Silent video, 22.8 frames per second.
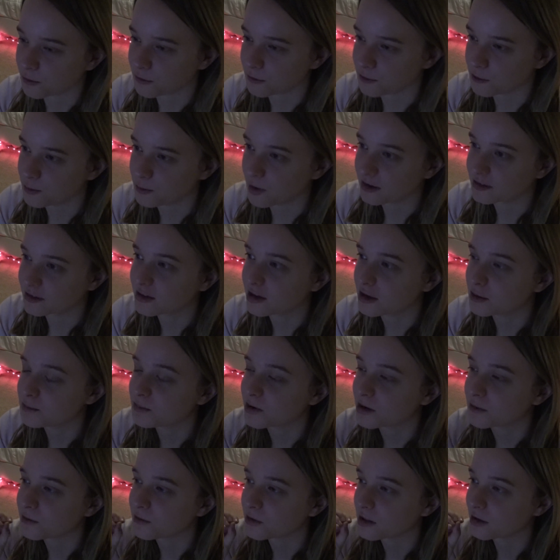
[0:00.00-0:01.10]
from Fruit Basket, but
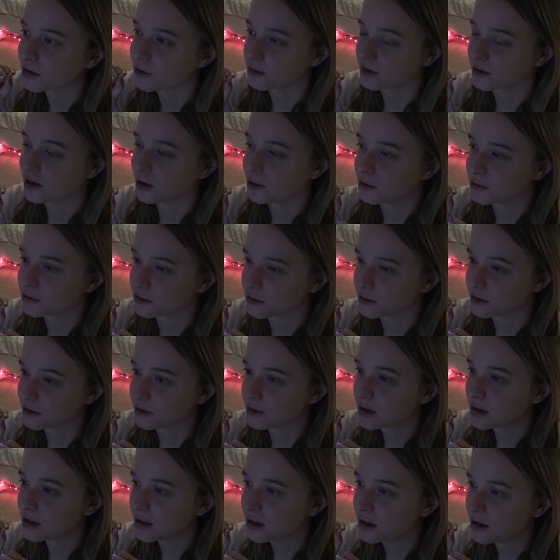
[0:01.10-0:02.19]
I feel like her character
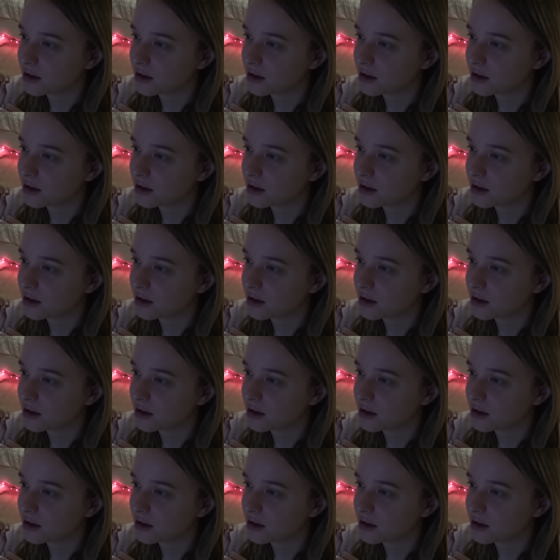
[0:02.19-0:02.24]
